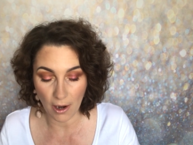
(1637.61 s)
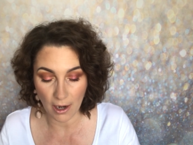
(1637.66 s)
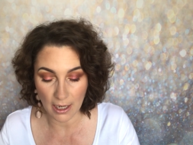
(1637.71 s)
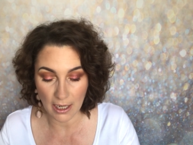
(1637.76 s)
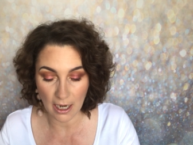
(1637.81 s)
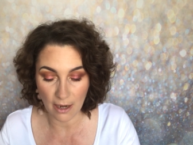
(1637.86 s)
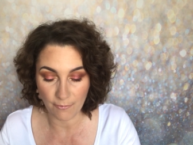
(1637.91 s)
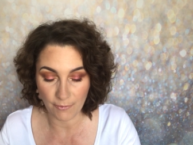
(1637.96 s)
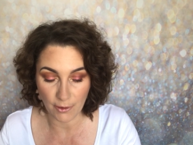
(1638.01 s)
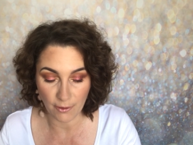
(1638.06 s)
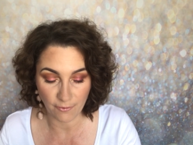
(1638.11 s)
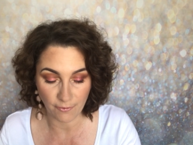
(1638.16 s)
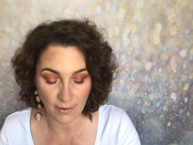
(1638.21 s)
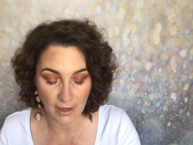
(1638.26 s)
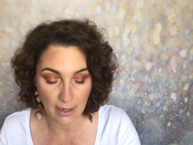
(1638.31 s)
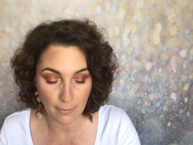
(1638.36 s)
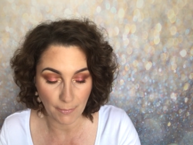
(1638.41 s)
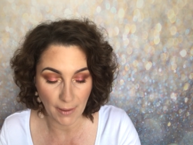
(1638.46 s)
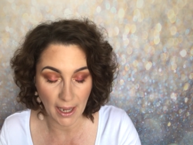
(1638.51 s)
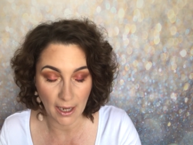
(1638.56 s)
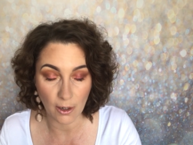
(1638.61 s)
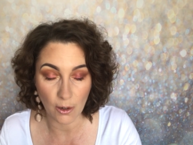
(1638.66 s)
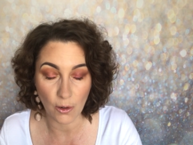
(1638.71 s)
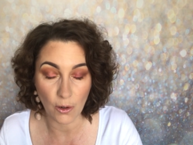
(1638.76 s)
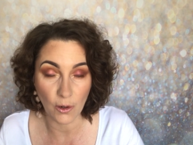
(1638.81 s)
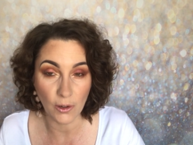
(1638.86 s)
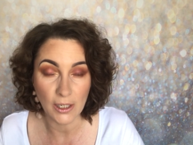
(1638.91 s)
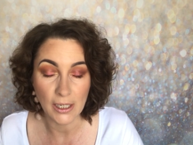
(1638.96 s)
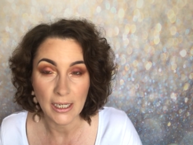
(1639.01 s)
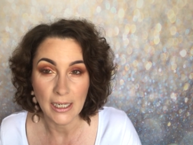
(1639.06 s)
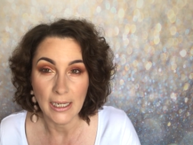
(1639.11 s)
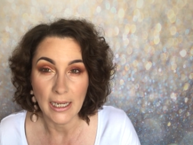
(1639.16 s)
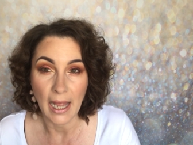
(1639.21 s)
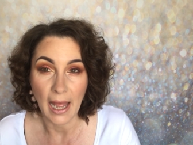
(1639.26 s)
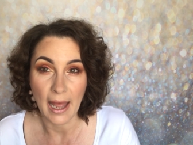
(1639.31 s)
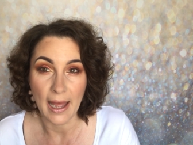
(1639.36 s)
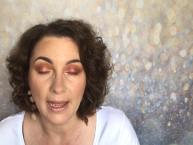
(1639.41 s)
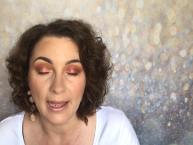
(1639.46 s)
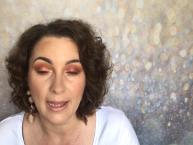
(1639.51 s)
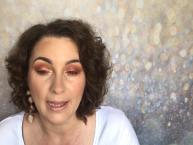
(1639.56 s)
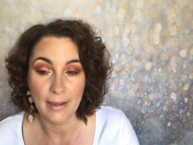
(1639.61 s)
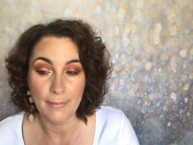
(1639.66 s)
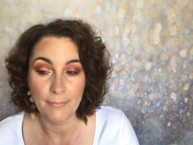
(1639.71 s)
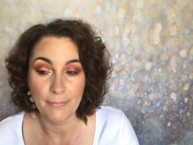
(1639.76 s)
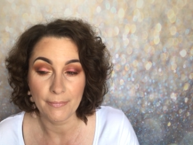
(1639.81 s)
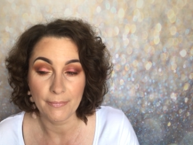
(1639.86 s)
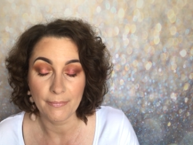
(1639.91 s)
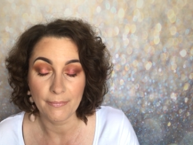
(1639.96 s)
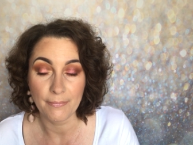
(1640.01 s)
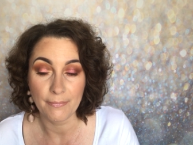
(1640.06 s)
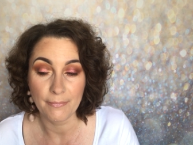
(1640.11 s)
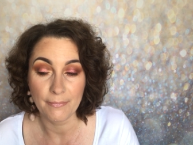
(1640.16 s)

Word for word: I'd love your feedback on. Um,